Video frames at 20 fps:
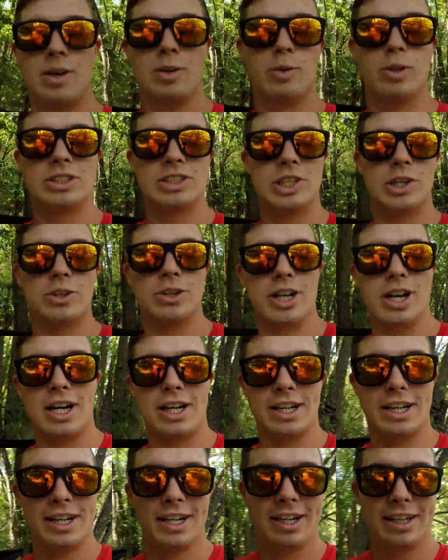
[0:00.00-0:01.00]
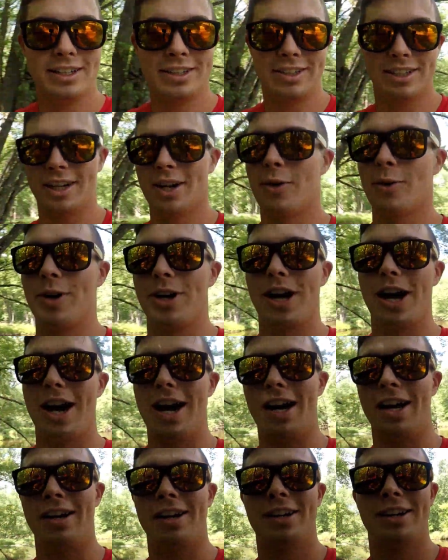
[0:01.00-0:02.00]
What's going on, guys? We
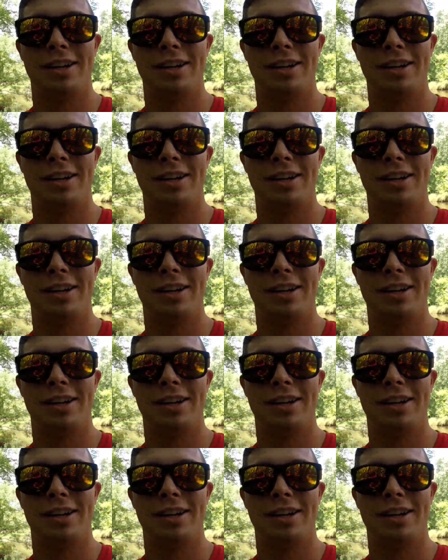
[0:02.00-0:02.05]
got